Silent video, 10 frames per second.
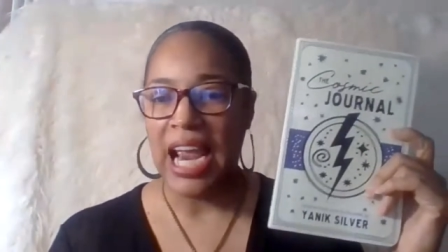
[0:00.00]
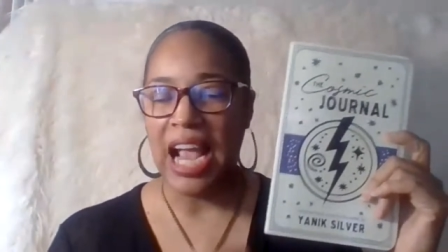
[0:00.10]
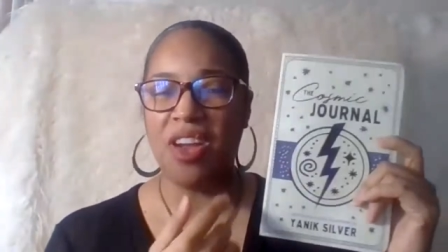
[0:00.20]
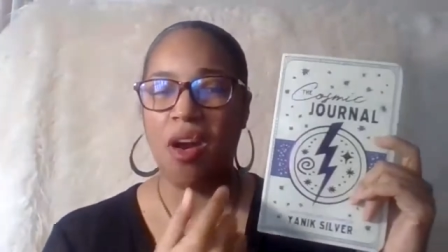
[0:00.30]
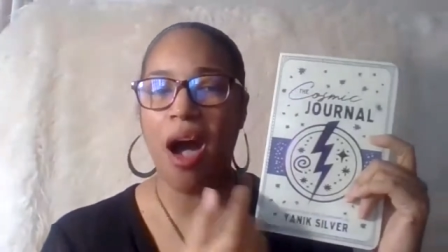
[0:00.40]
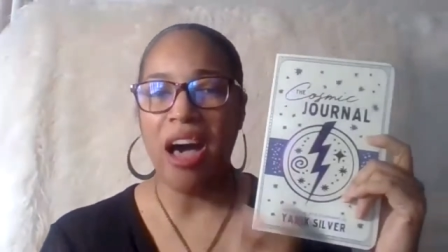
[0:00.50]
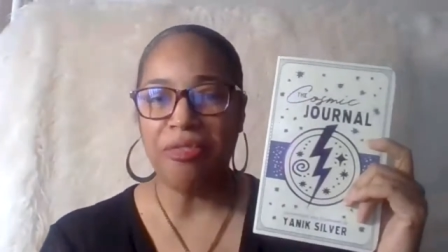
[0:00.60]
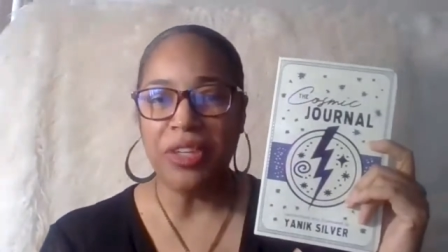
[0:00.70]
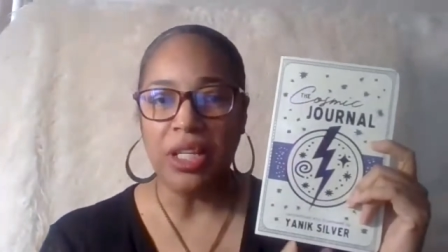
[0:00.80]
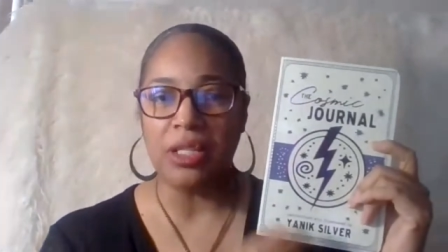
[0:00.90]
and they're
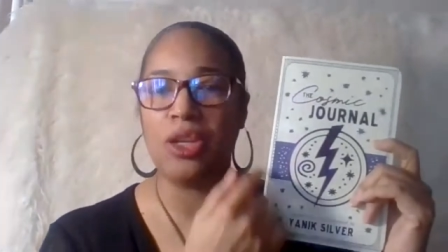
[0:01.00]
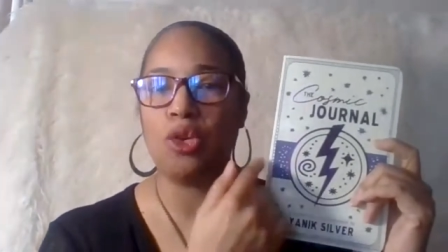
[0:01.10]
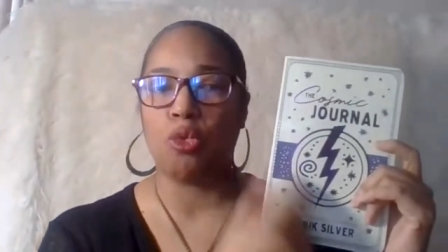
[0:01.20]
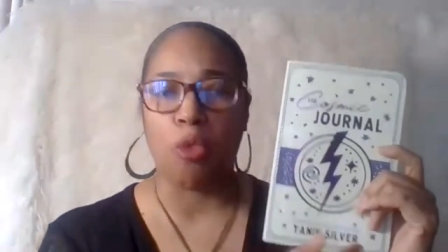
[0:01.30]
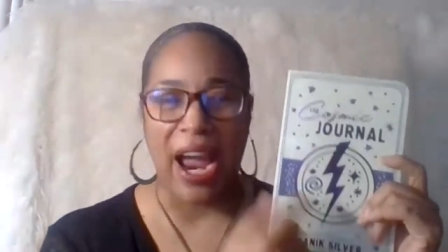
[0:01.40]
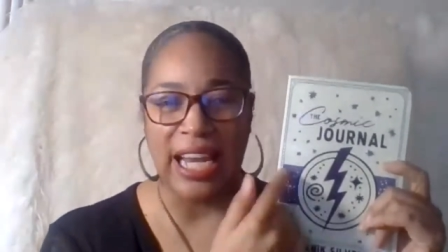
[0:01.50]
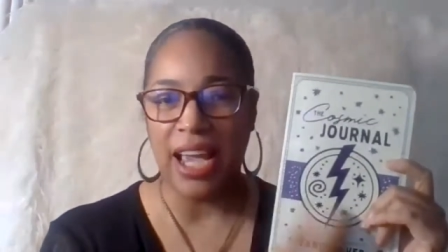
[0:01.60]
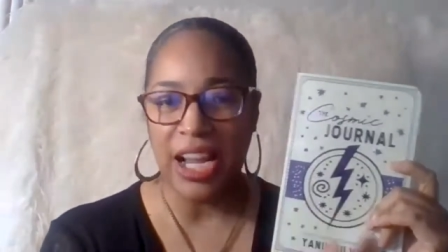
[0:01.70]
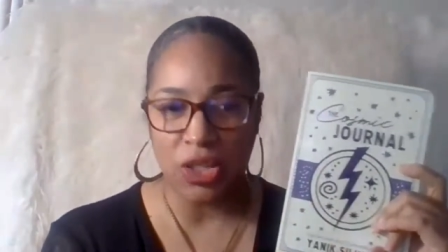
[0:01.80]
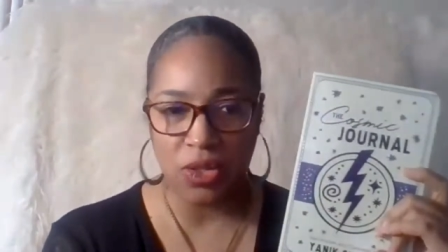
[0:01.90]
often these little writing
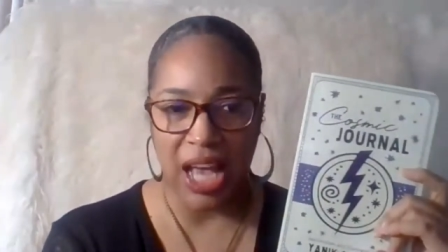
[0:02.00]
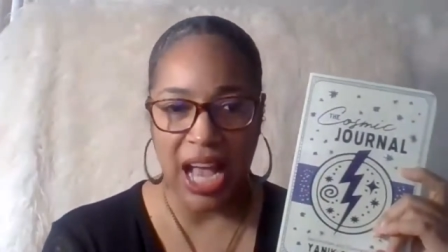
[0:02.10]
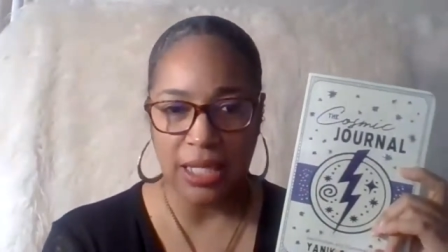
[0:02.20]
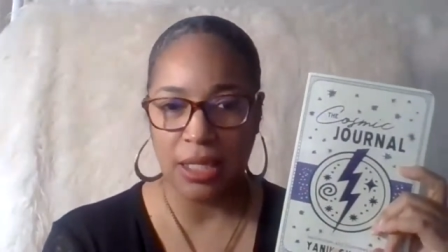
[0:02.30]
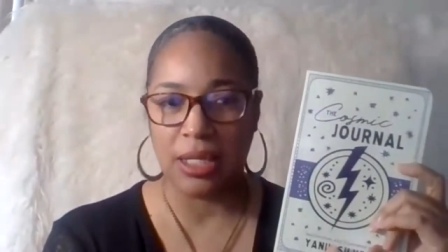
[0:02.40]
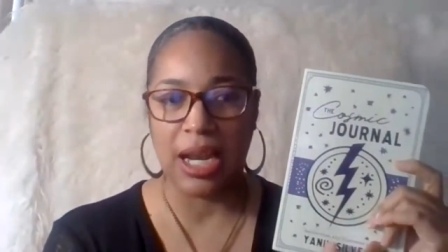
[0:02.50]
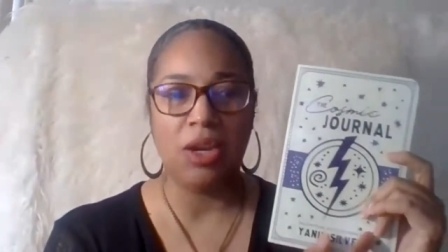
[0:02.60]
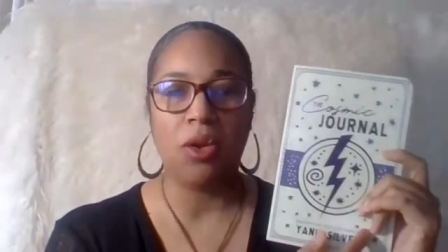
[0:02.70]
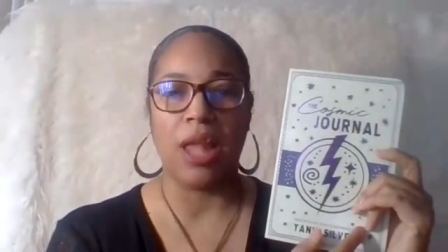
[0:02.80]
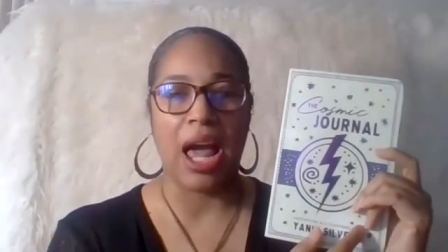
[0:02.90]
exercises, and I
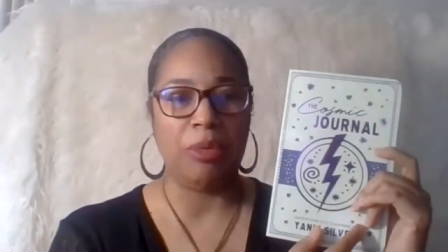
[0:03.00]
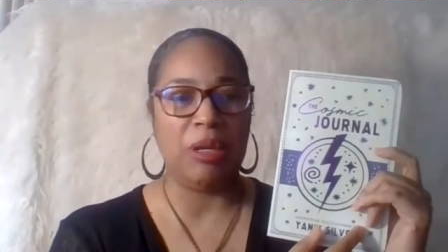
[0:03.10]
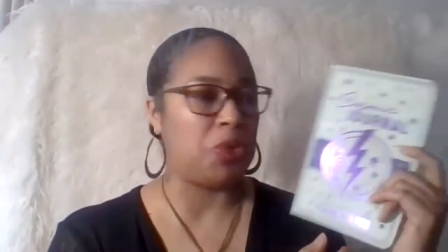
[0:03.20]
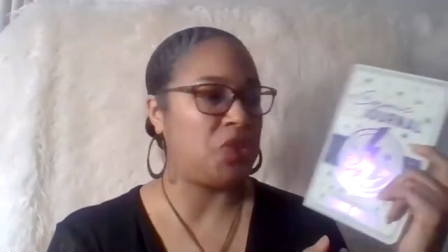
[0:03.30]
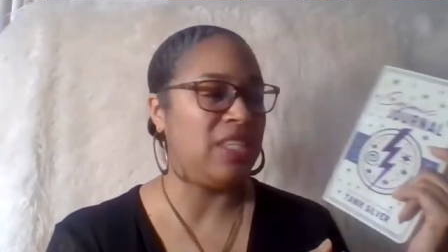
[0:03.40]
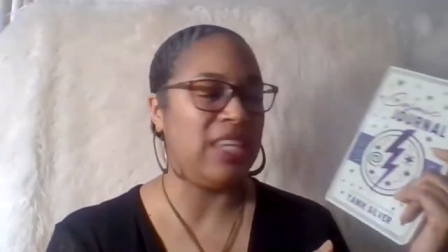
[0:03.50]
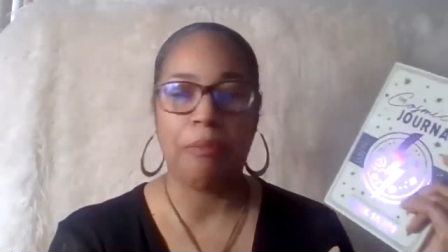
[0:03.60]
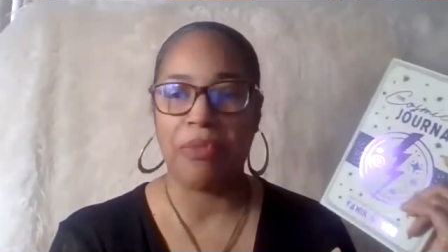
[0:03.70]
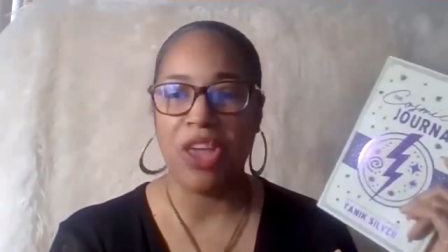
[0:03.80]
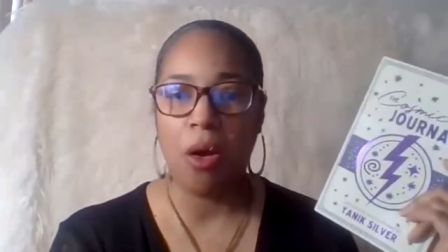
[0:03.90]
know a lot of people skip
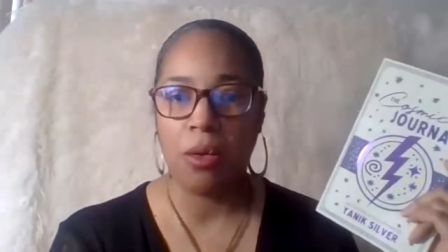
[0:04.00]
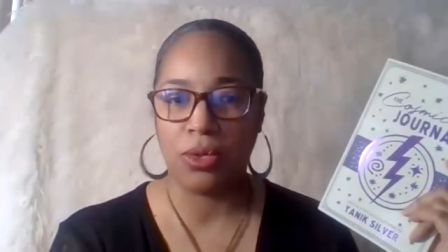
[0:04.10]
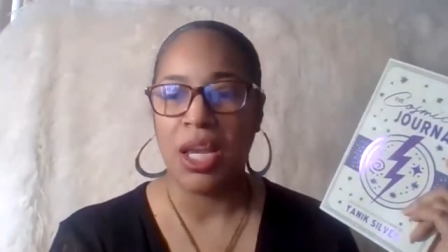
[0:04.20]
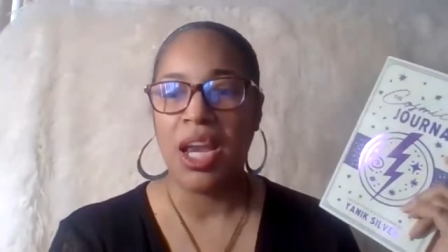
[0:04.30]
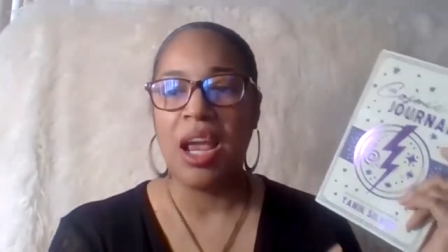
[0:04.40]
those.